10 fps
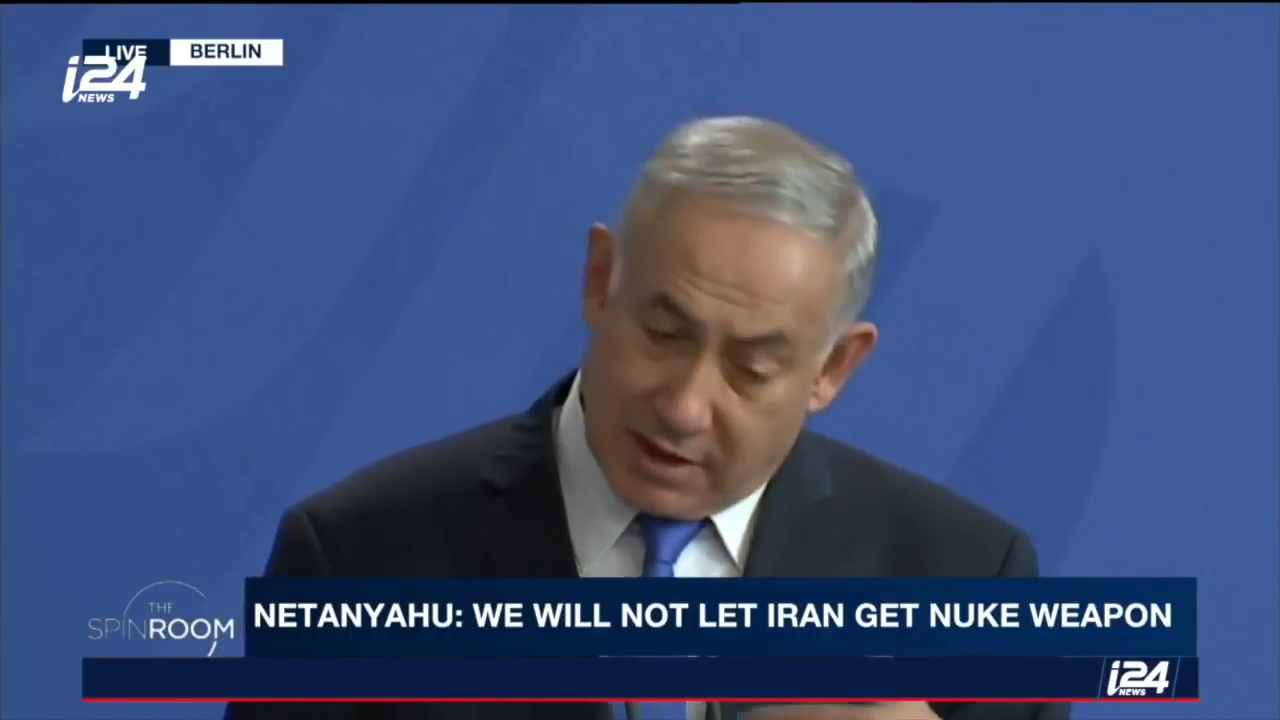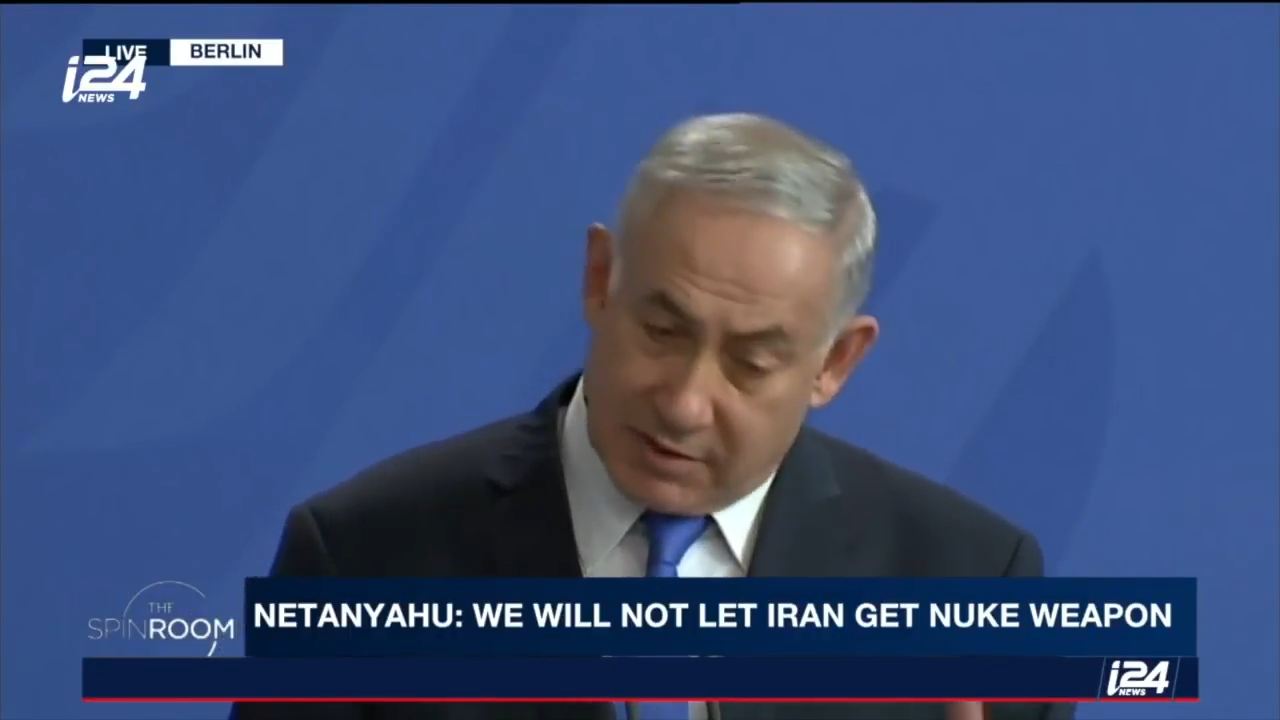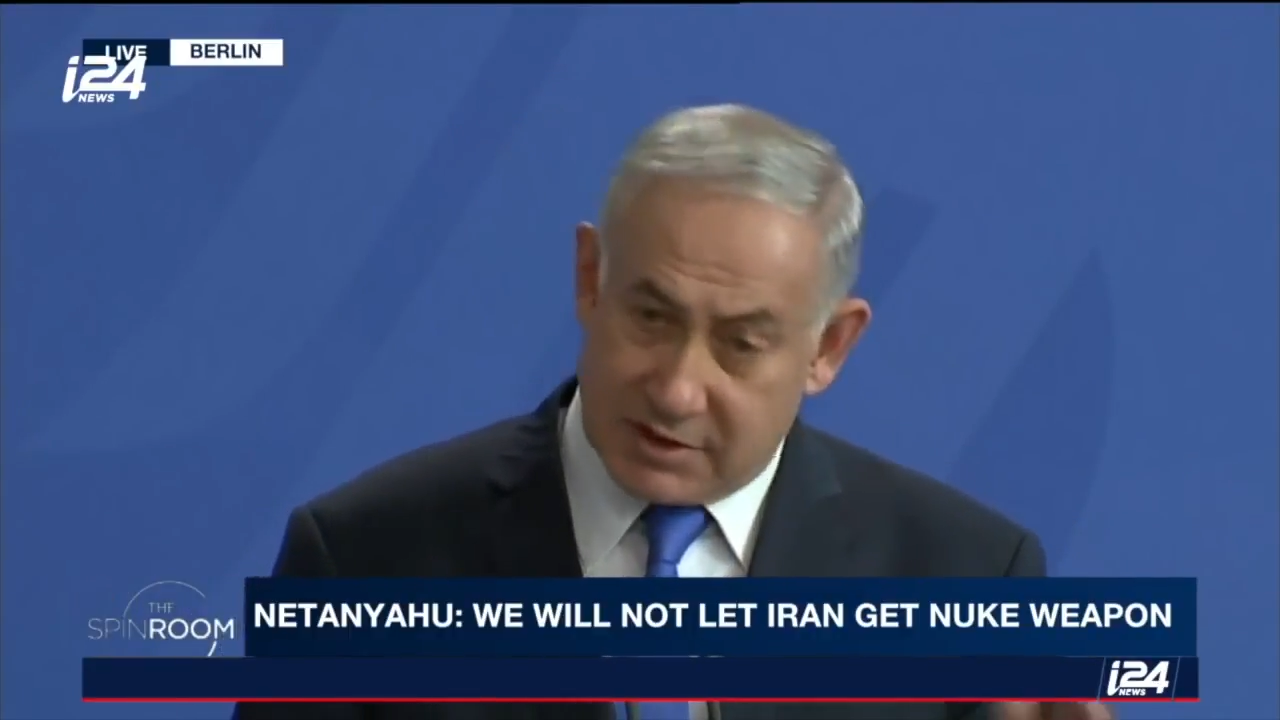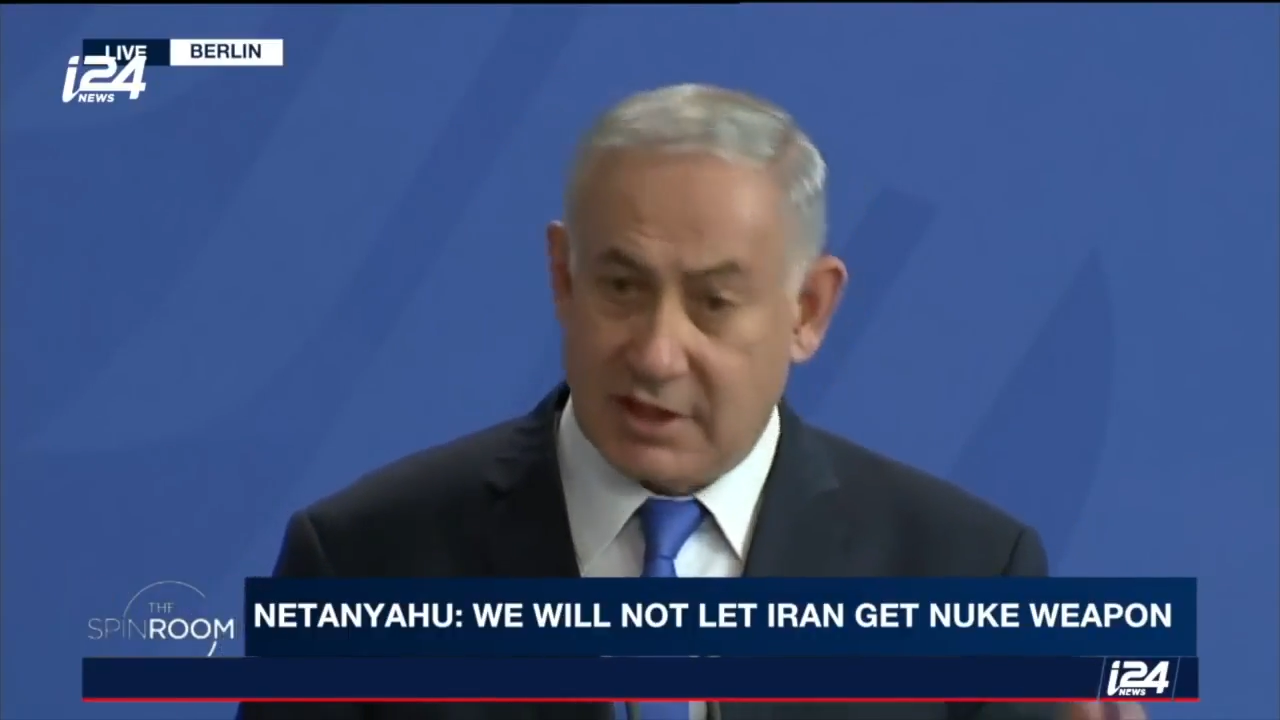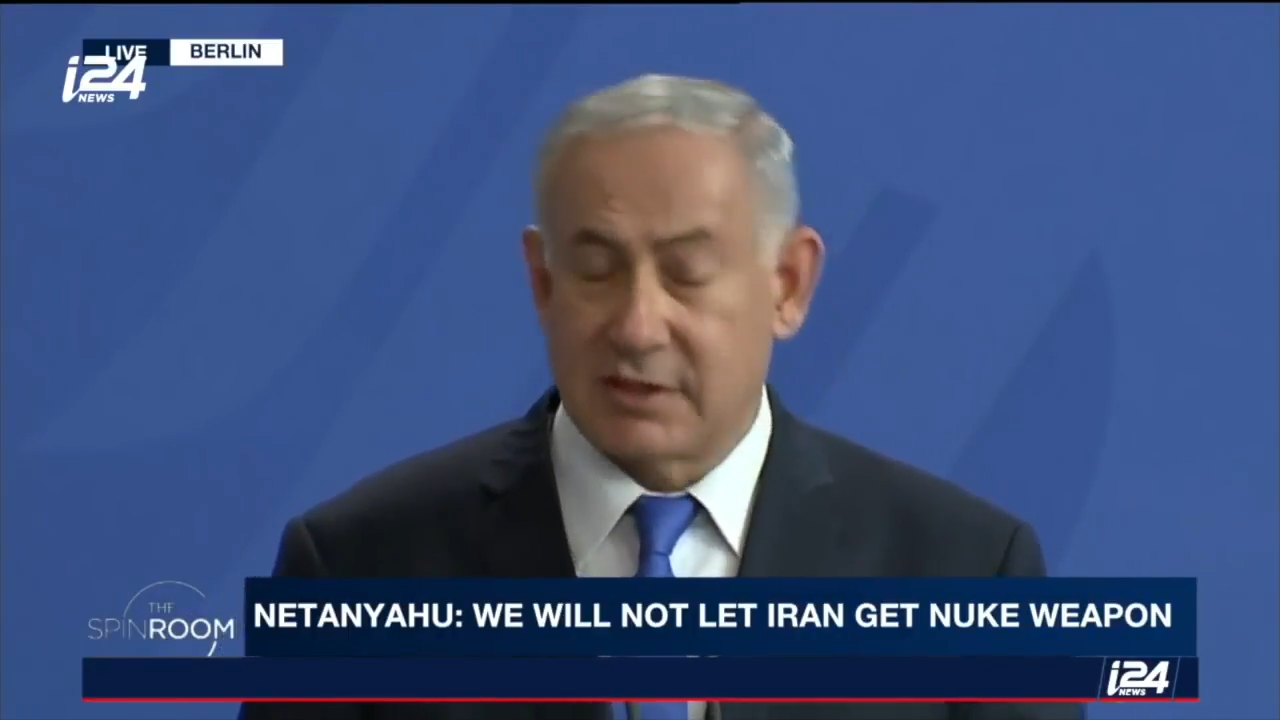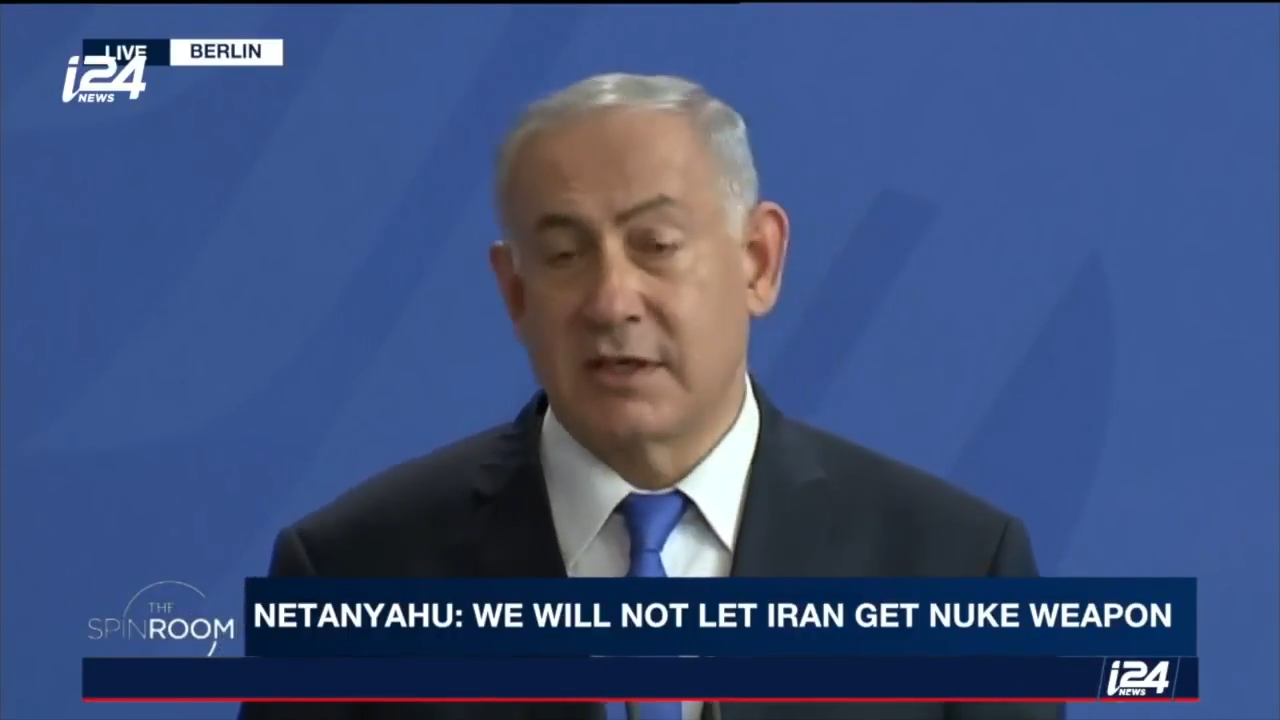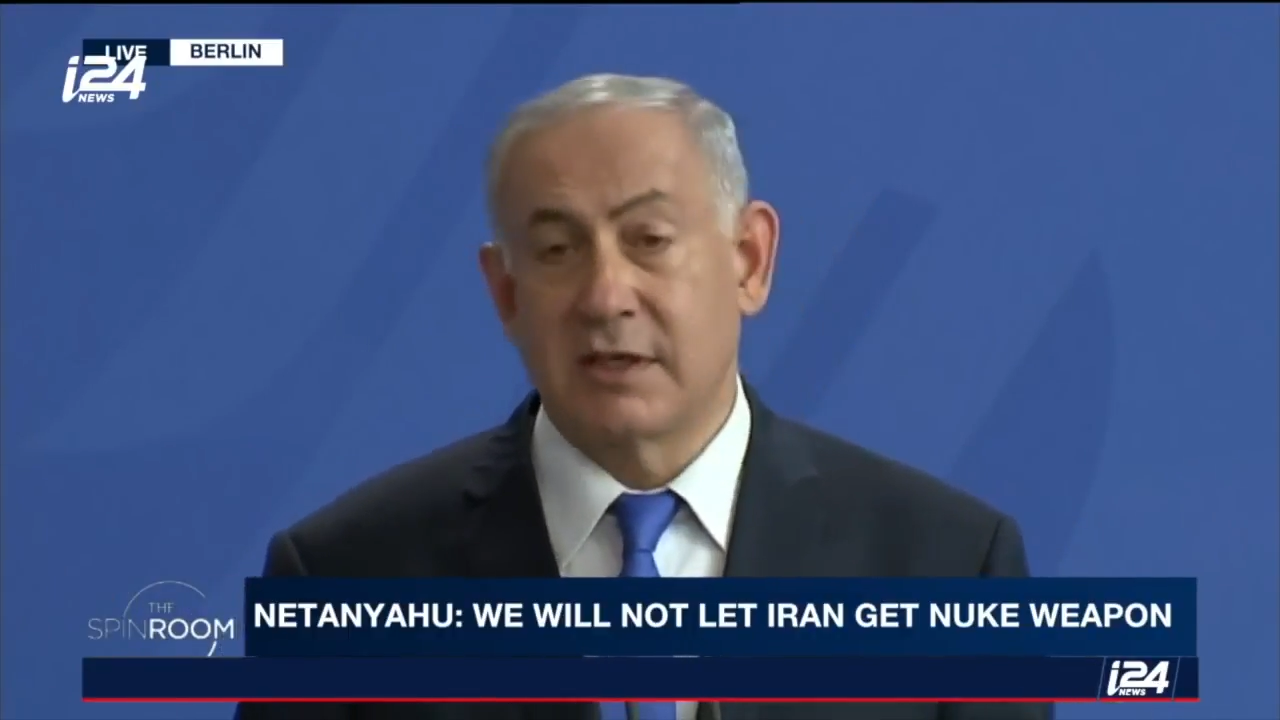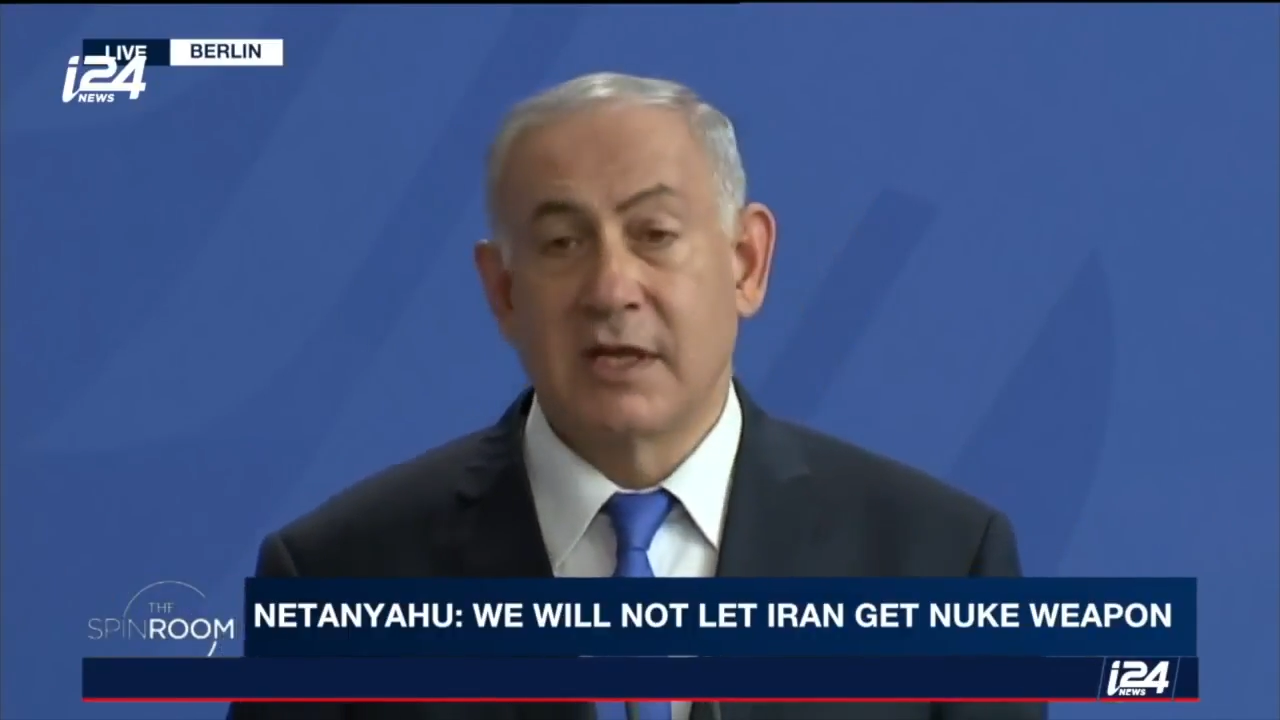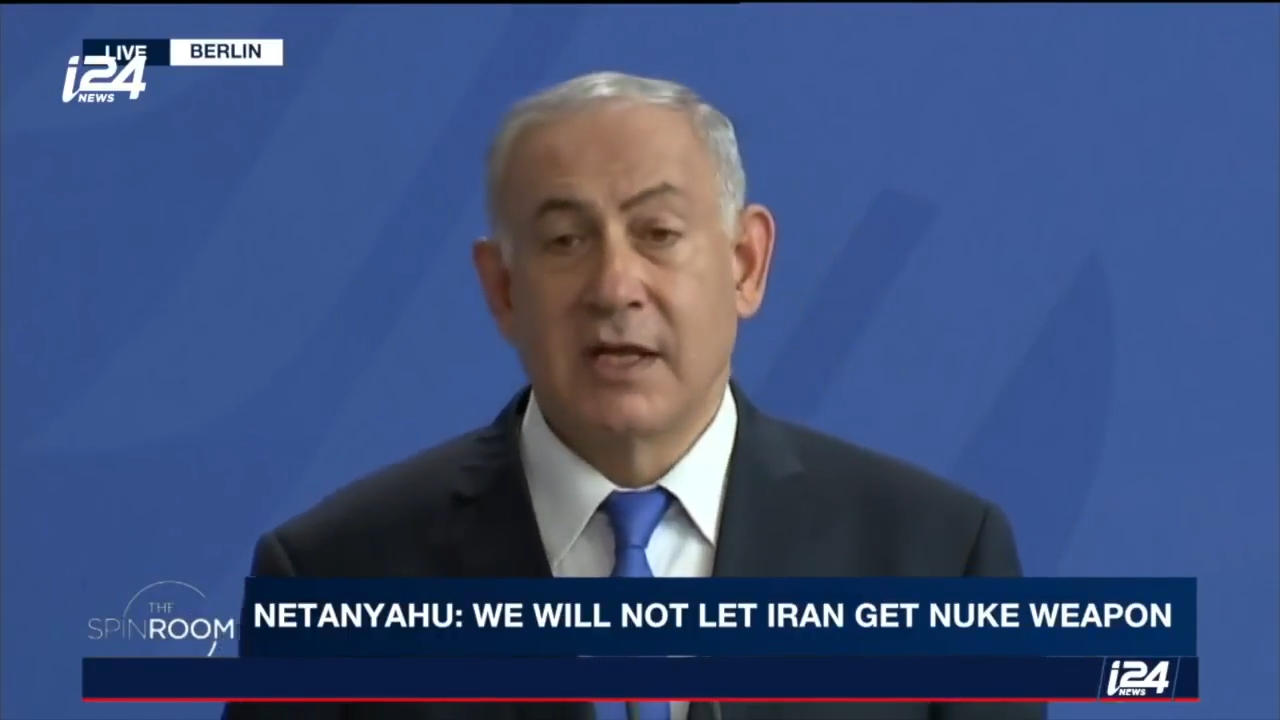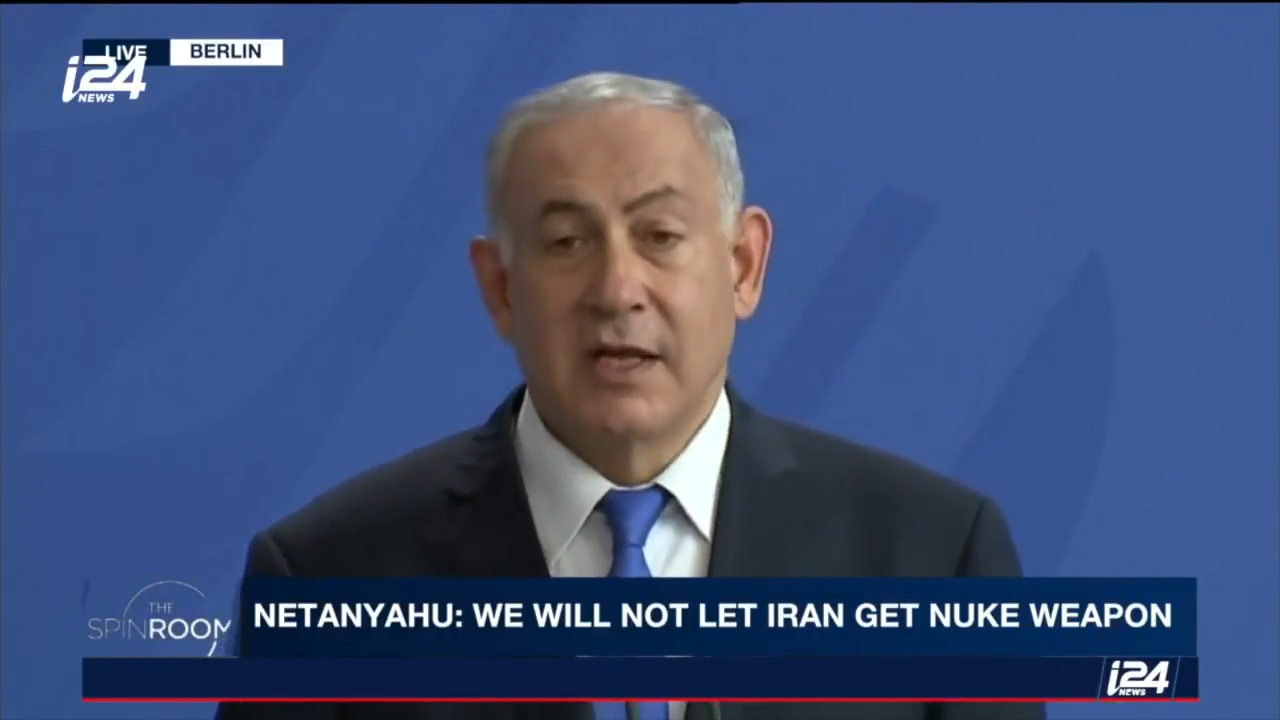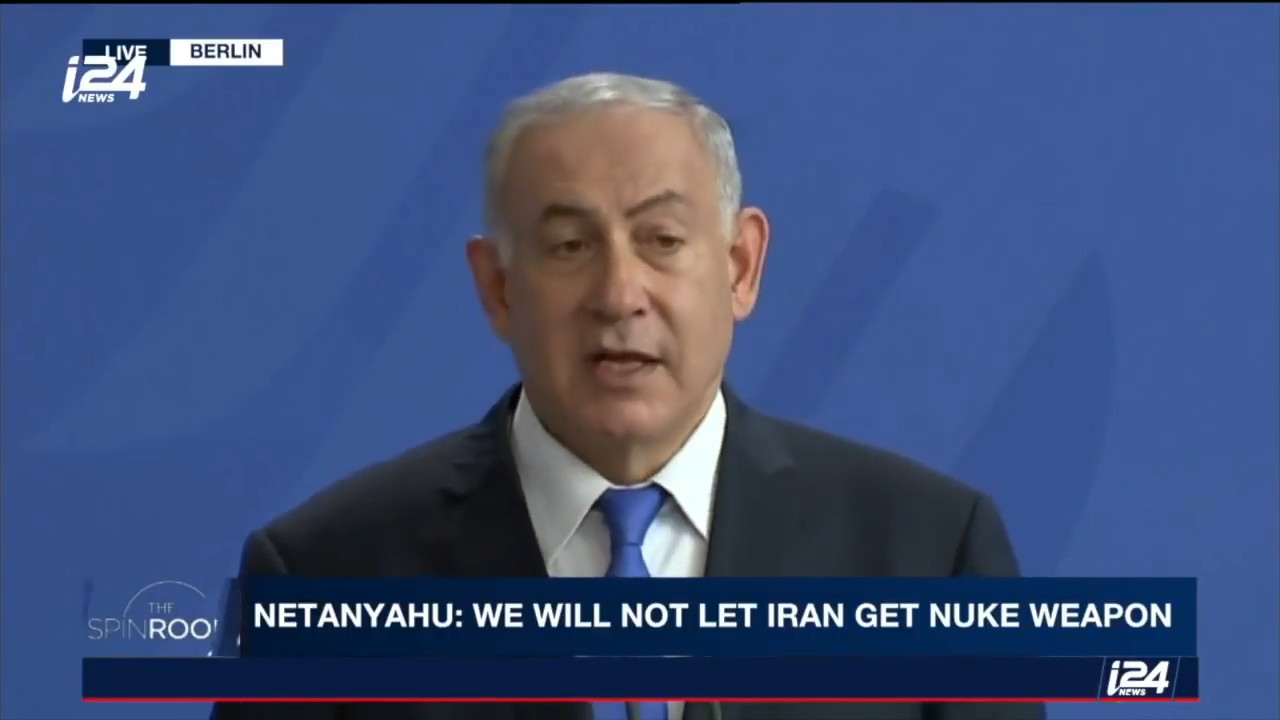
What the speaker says: They rejected it.